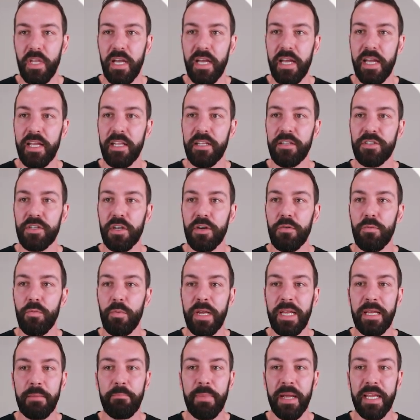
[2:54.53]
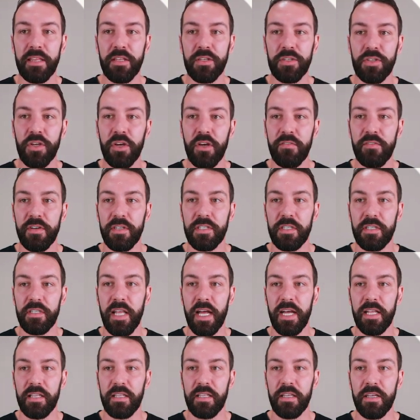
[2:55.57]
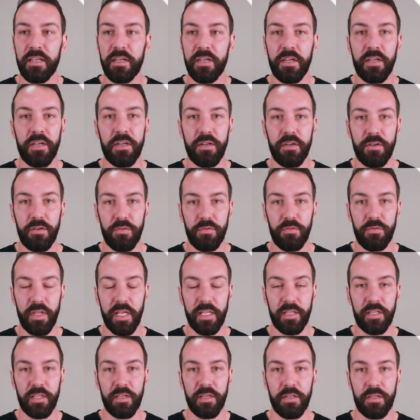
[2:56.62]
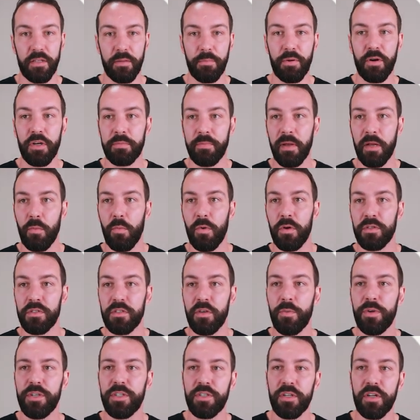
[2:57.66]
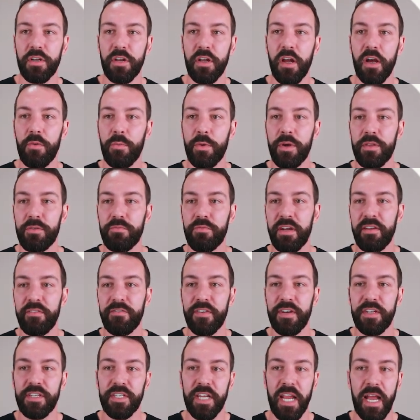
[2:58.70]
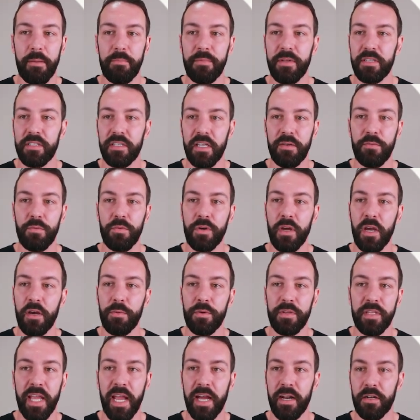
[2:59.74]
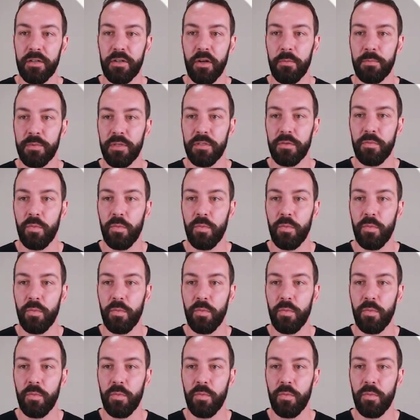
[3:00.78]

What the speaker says: and so we can pick the service that the prospect wants. So we're just going to go with refinished cabinets, and we'll go with countertops as